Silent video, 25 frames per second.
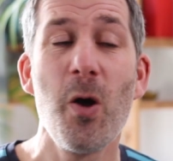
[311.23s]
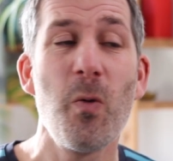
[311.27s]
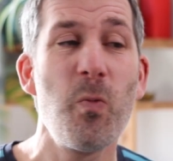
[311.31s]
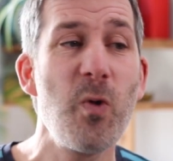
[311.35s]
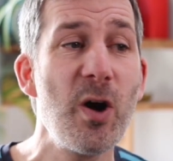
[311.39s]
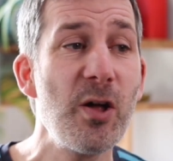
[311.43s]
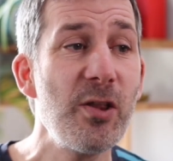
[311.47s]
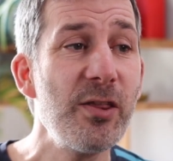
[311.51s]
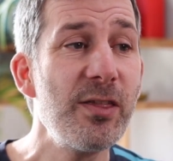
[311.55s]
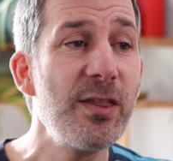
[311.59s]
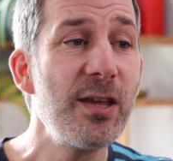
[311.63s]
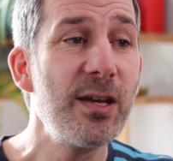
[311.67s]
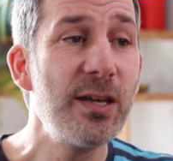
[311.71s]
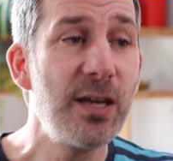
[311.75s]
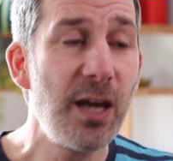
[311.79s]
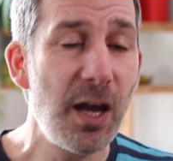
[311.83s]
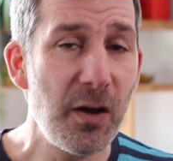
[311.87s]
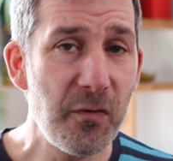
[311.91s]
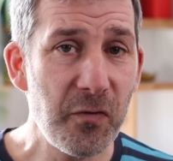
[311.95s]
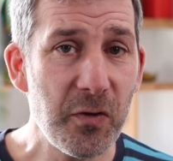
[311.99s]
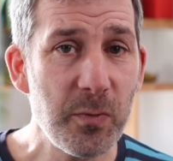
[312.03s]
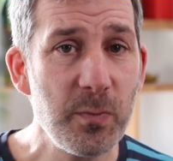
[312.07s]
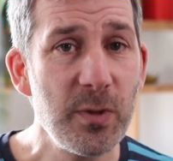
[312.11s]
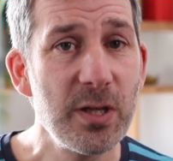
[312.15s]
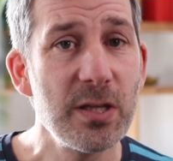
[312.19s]
Well, the
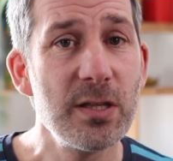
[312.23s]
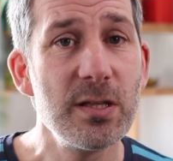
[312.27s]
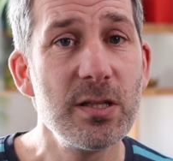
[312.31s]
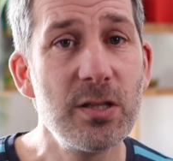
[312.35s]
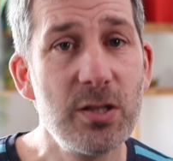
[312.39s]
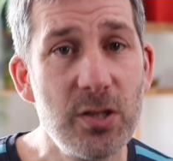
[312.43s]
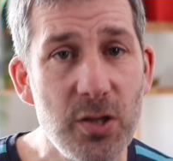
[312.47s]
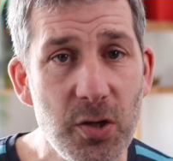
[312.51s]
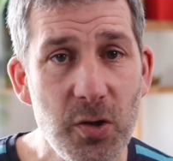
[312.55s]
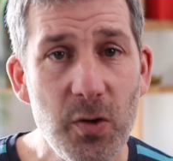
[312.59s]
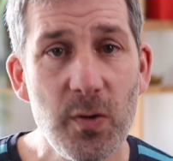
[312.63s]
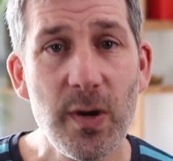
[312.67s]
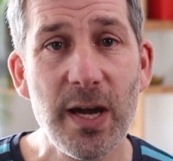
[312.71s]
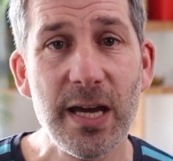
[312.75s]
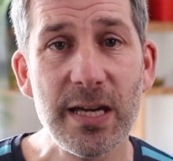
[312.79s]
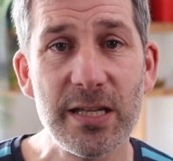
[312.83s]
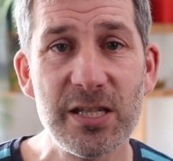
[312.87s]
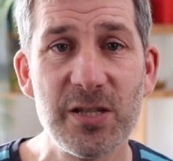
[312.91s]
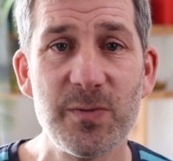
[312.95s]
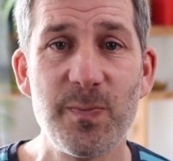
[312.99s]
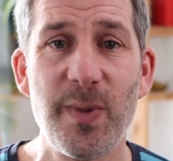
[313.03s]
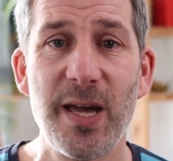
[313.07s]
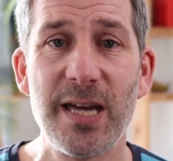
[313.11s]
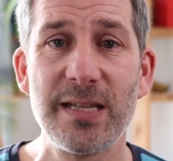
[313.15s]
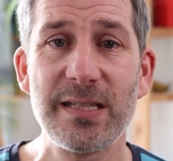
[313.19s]
government do
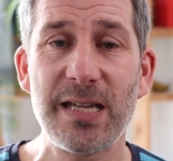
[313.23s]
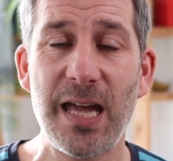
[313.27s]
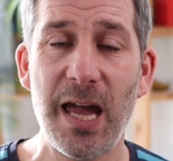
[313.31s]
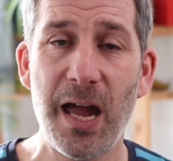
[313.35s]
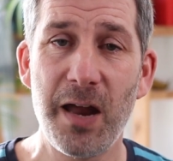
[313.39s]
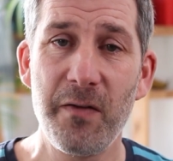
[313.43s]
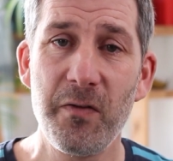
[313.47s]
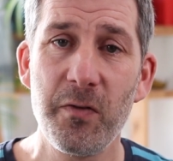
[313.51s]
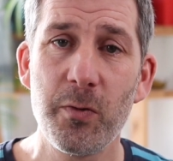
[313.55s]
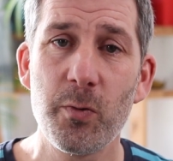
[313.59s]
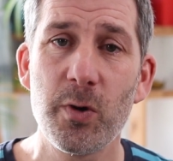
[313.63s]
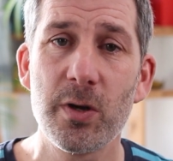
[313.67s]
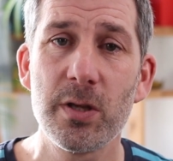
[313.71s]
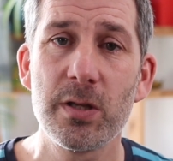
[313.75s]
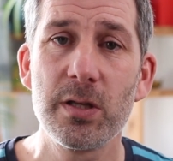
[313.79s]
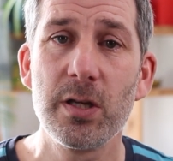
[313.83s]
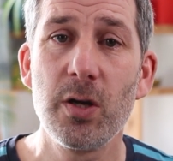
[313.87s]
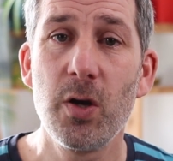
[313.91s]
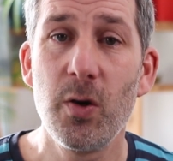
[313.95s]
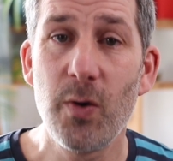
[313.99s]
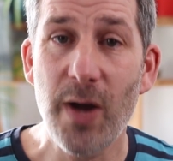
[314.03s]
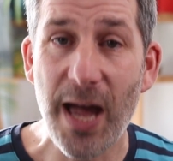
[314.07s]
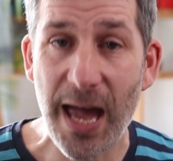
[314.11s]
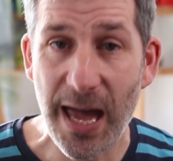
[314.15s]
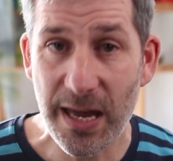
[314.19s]
expect everyone
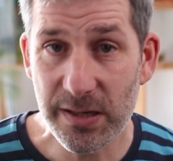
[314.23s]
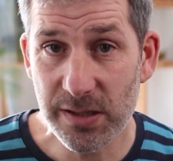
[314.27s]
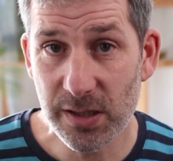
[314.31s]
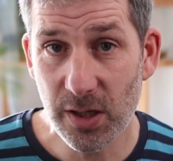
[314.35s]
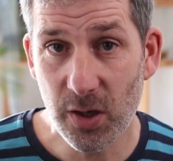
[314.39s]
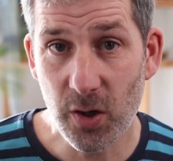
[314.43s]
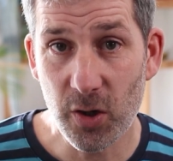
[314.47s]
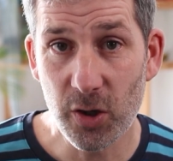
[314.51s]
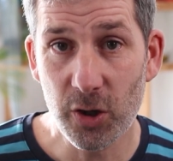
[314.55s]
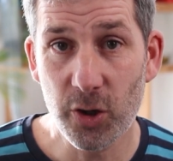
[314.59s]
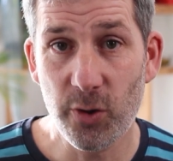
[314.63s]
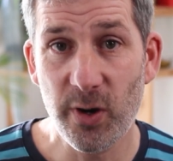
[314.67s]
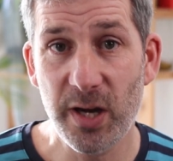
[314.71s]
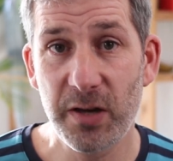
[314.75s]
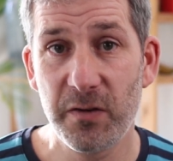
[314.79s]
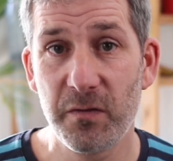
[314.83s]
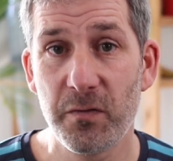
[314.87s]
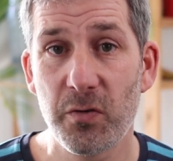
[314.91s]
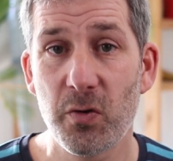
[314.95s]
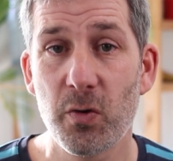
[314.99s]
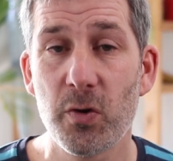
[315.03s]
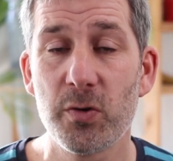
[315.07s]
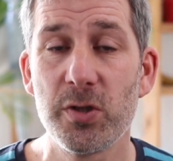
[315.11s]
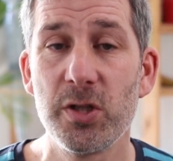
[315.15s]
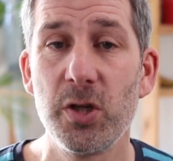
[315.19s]
who hasn't got a grade
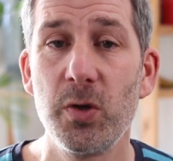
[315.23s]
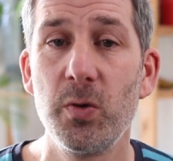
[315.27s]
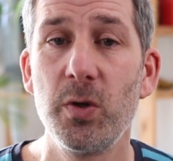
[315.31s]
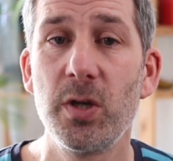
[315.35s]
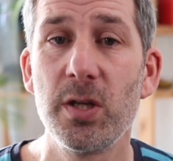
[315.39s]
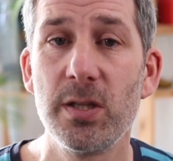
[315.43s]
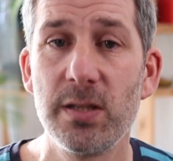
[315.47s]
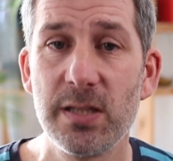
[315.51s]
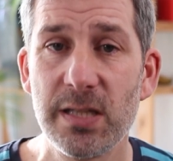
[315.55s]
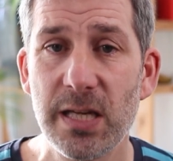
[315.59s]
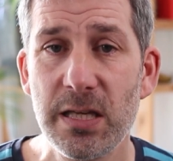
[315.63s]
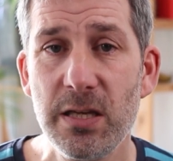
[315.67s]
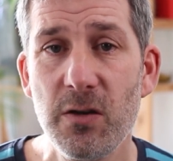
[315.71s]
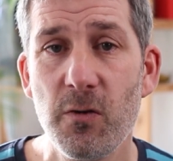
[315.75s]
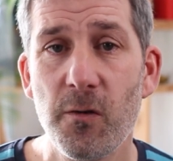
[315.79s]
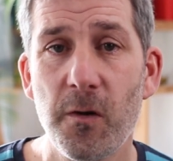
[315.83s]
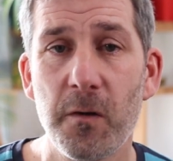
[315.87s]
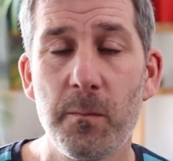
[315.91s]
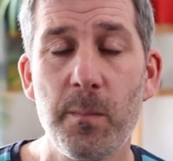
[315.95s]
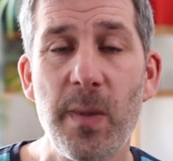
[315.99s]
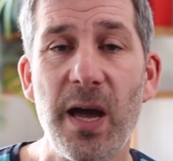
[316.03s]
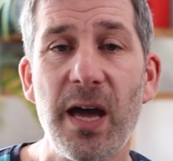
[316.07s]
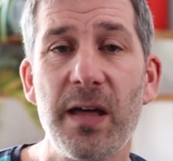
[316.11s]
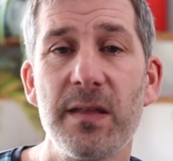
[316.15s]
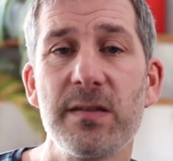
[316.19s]
four to continue
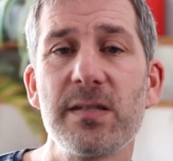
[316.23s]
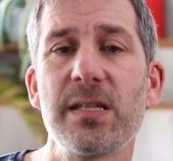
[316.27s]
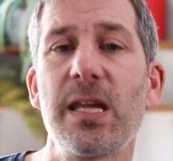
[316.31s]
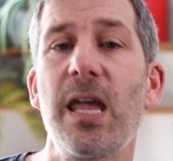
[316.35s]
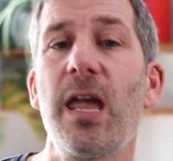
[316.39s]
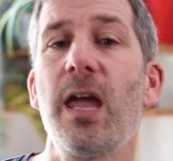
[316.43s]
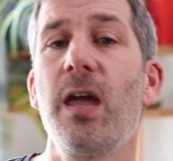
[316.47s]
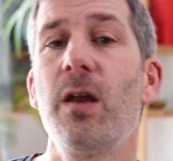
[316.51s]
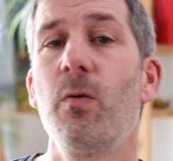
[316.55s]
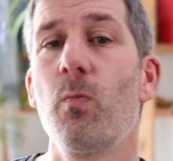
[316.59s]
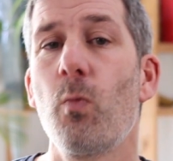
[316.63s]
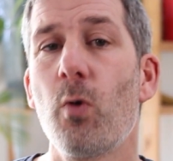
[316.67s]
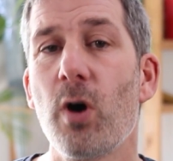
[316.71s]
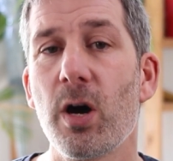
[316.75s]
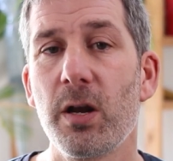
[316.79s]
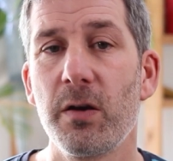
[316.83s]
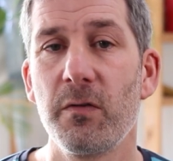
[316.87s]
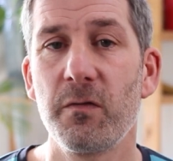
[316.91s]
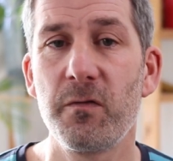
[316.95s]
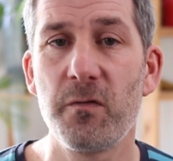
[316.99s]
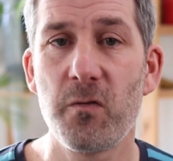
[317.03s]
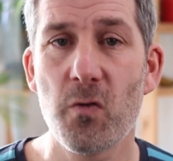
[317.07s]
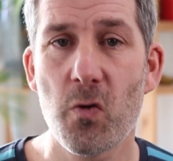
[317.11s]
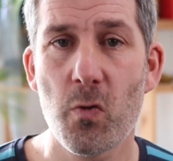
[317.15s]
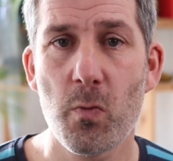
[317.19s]
with maths in
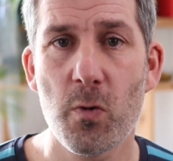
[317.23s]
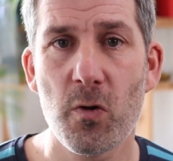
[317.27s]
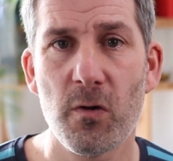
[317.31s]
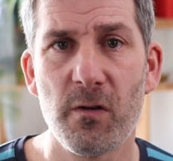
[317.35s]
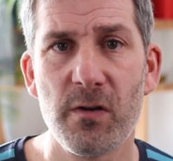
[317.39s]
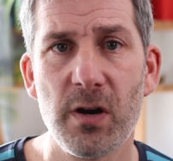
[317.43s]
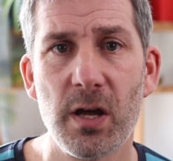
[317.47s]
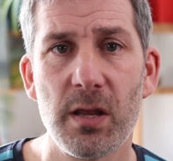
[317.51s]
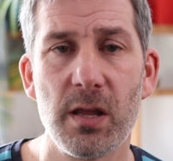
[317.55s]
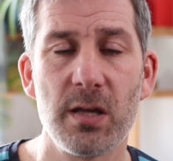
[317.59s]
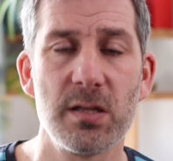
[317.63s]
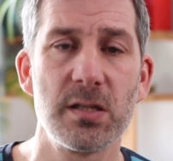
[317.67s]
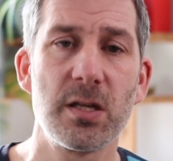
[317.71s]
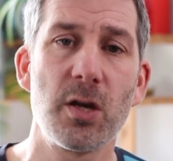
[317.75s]
one form or another.